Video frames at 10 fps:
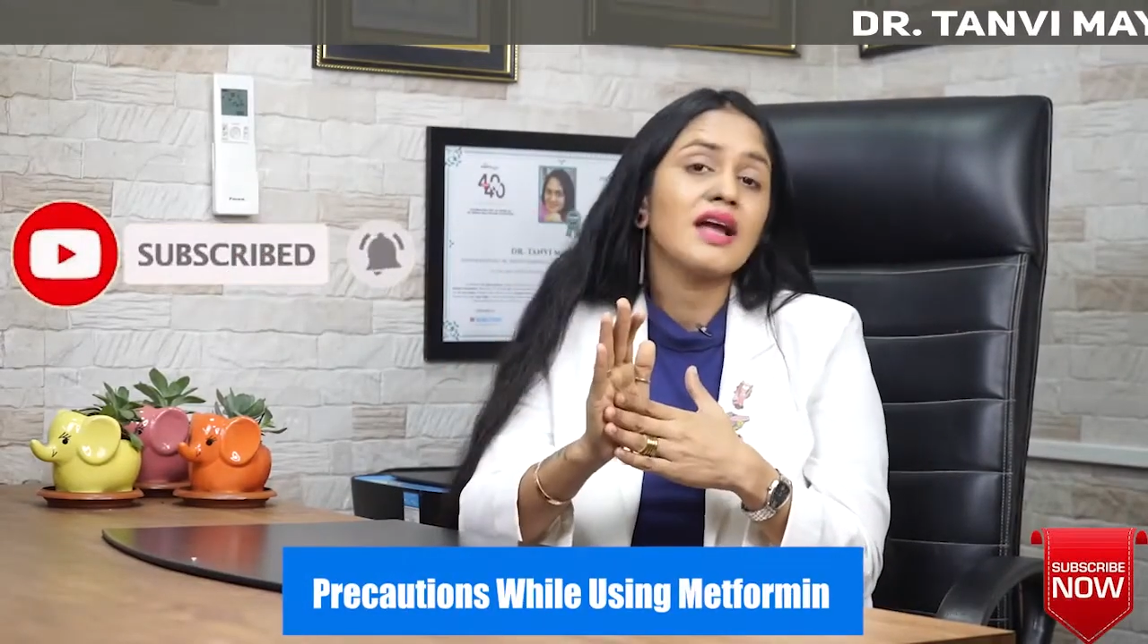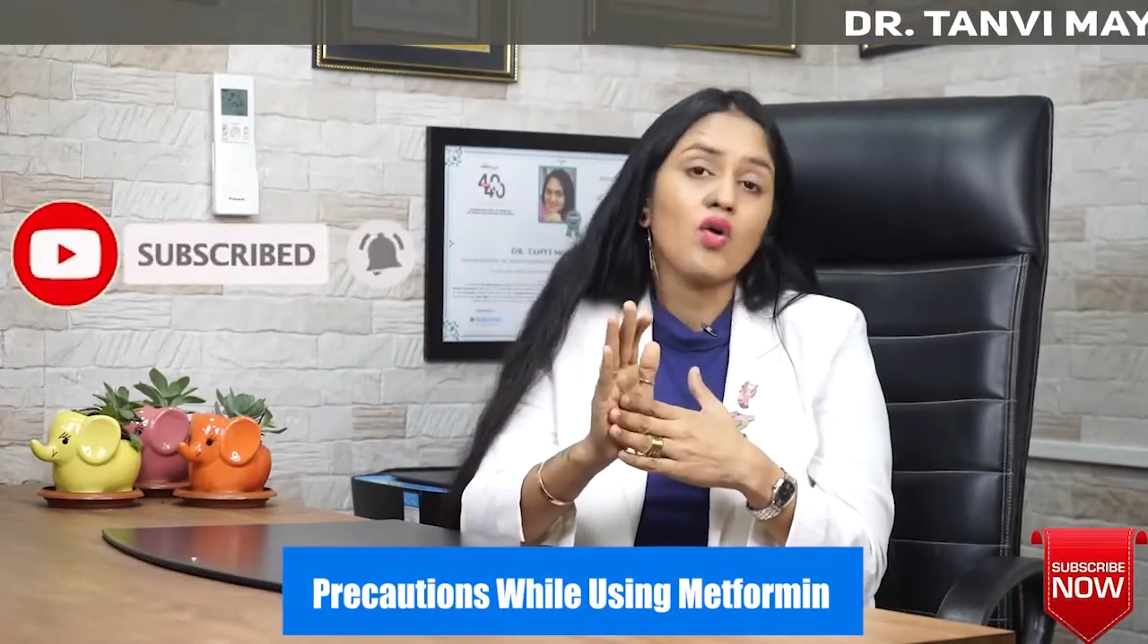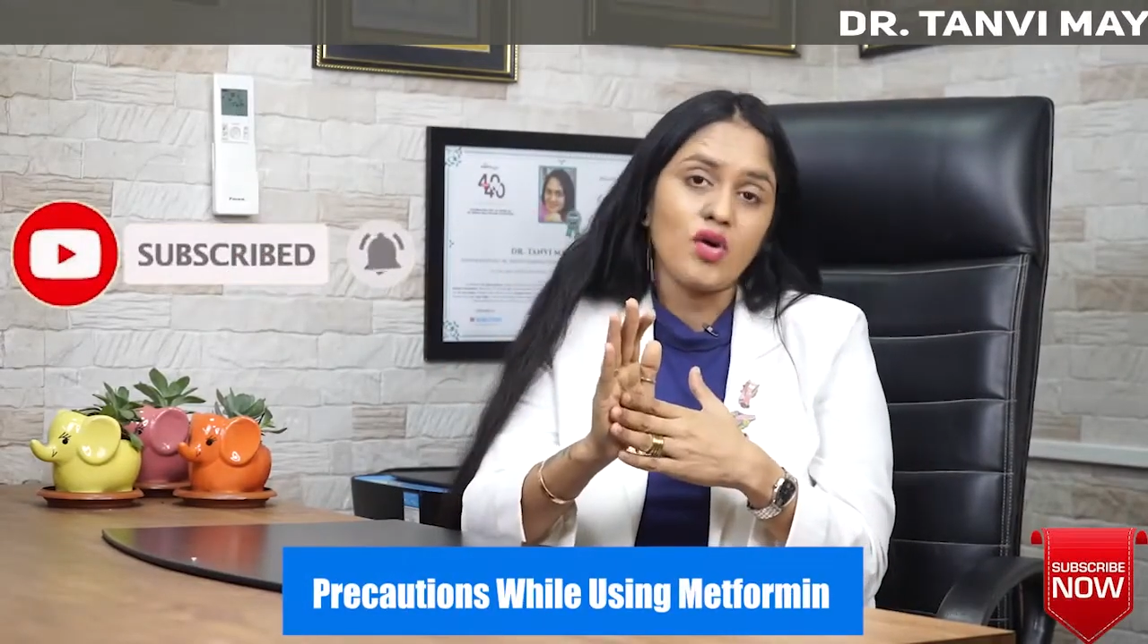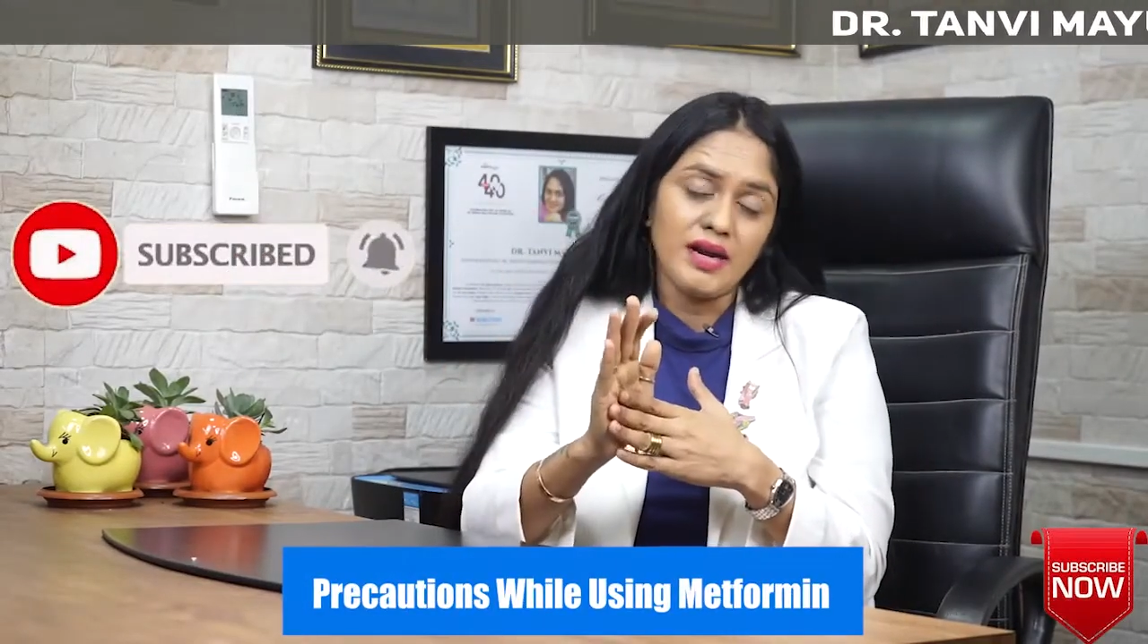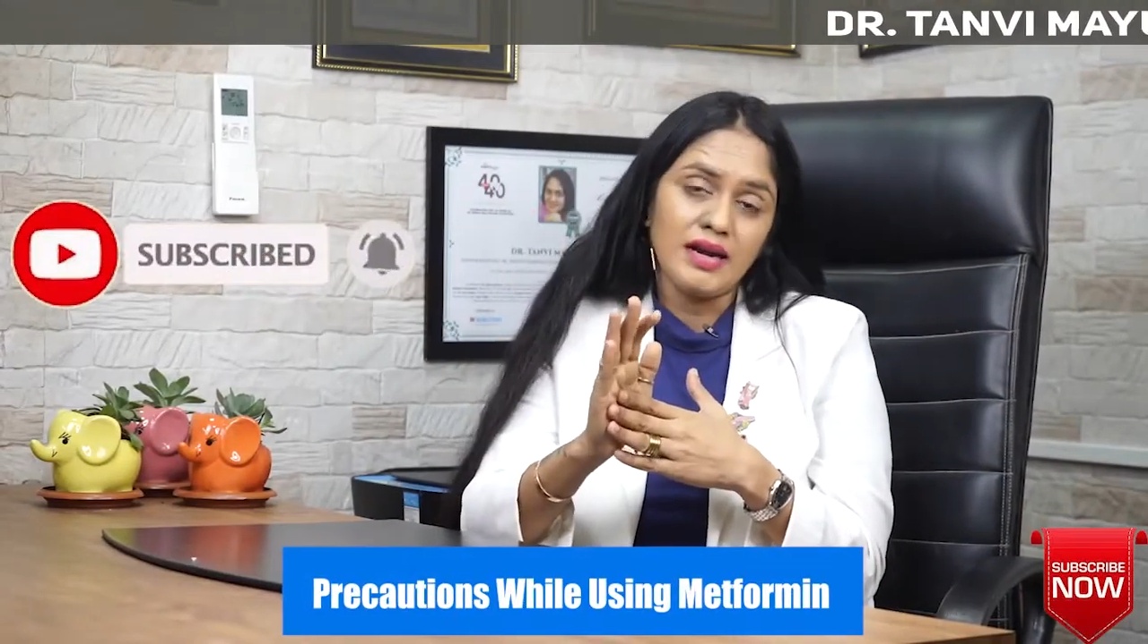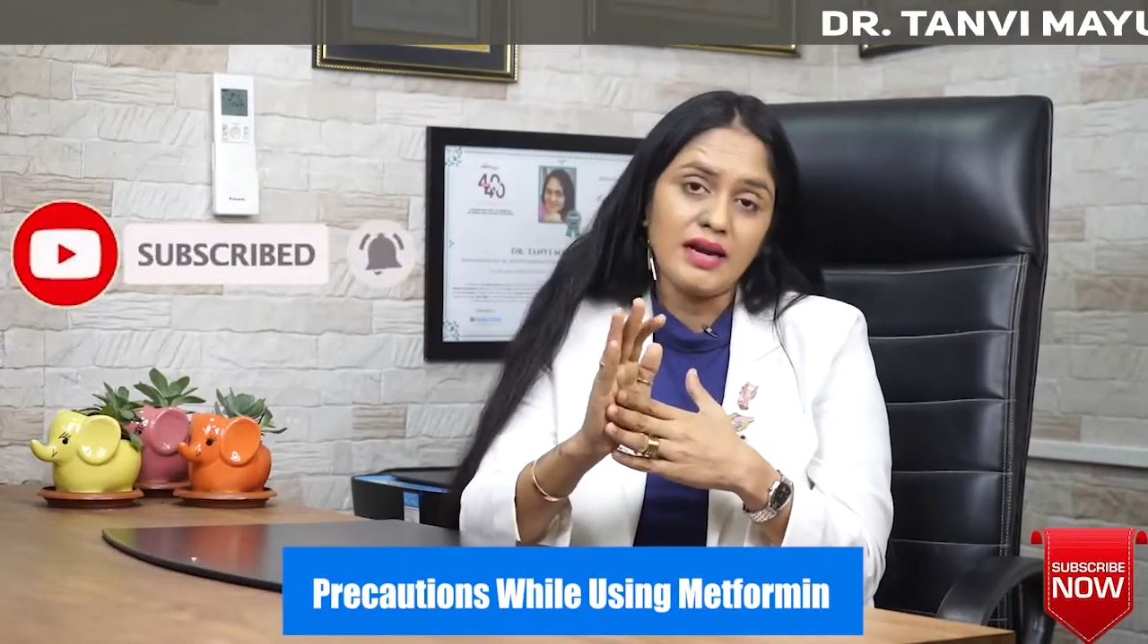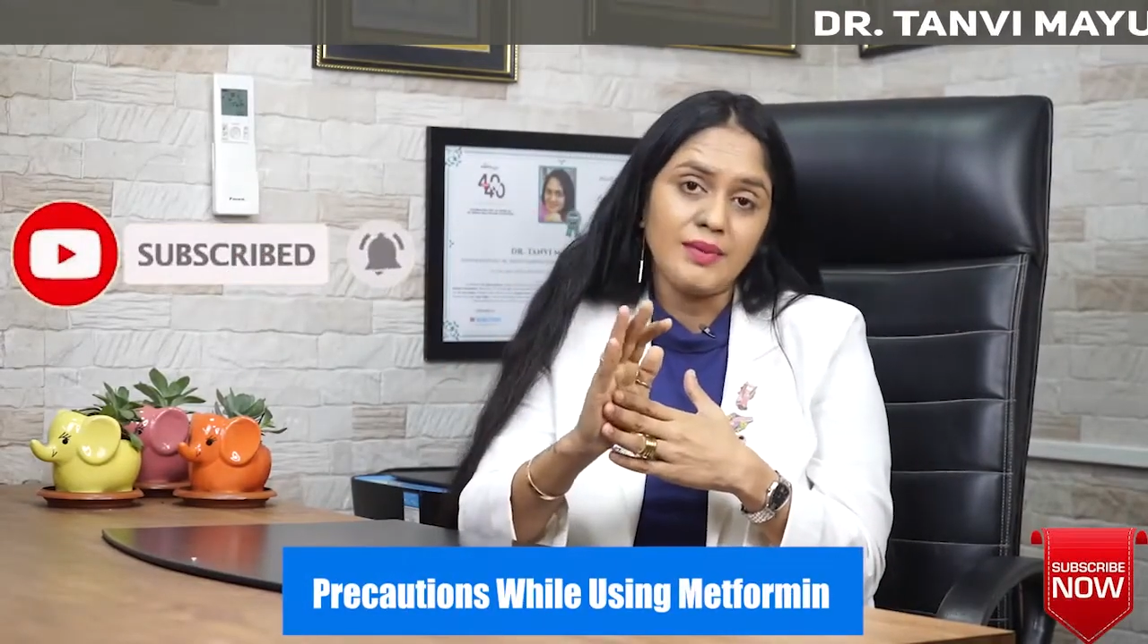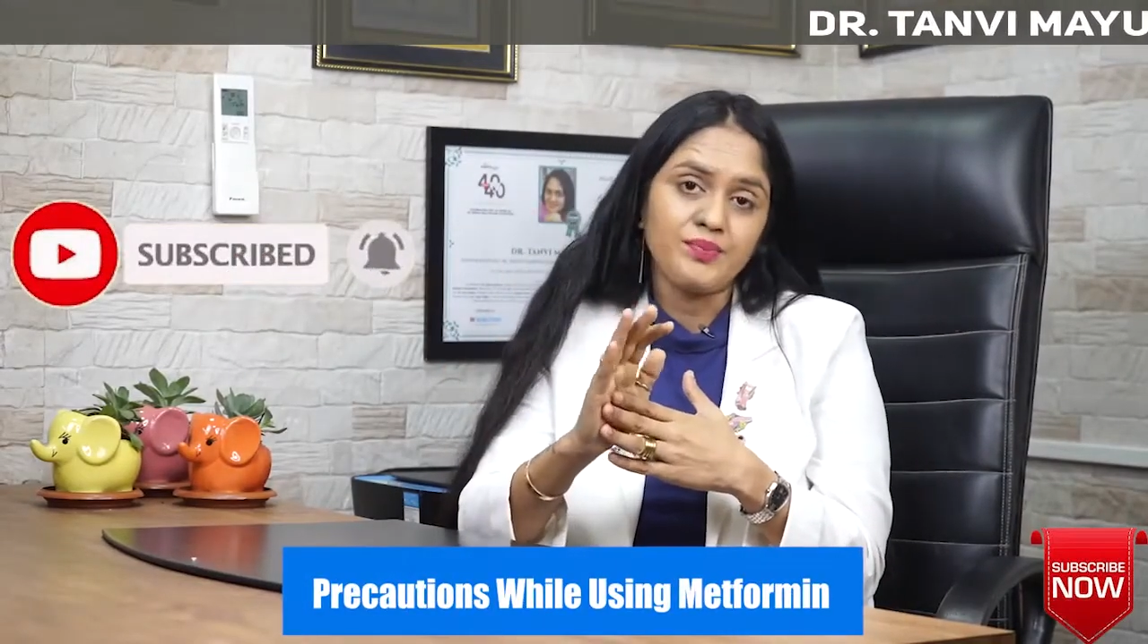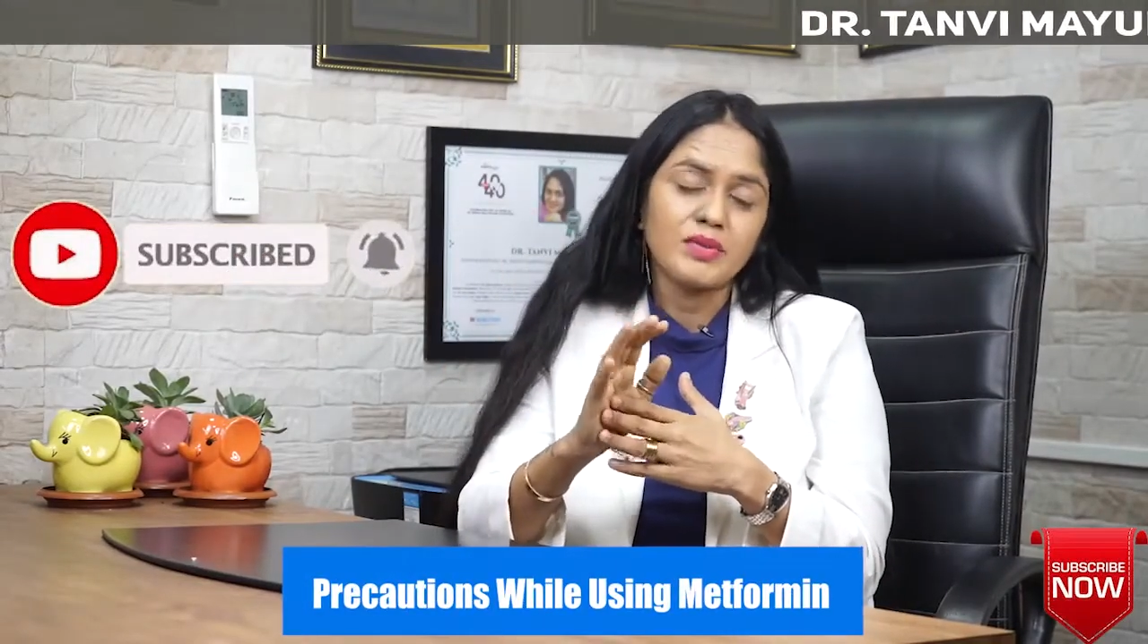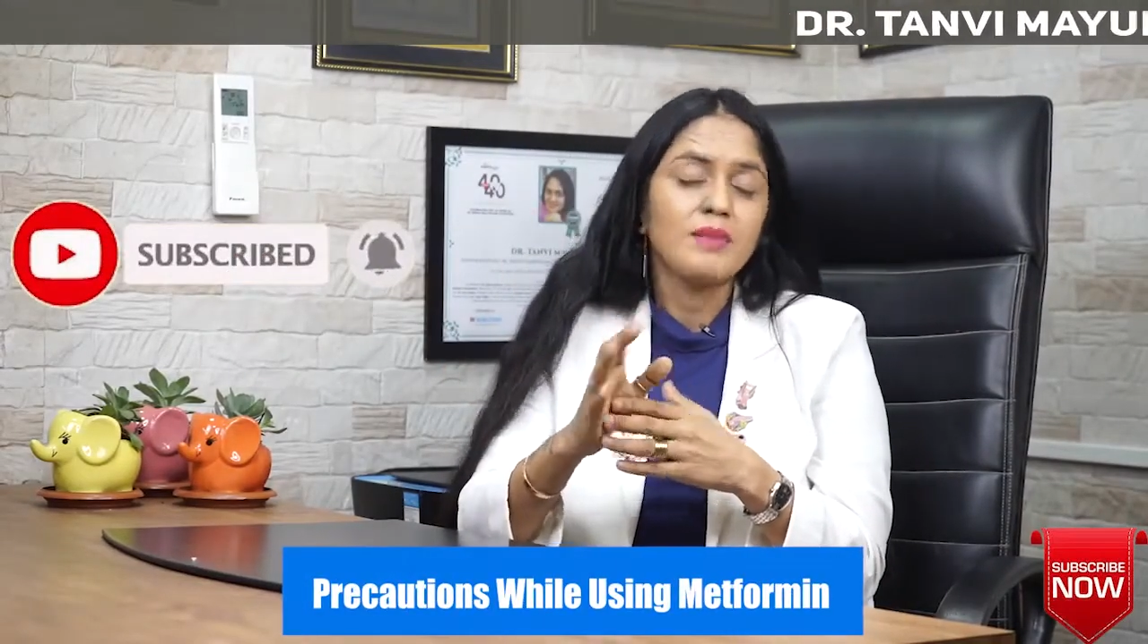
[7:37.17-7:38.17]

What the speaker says: accordingly,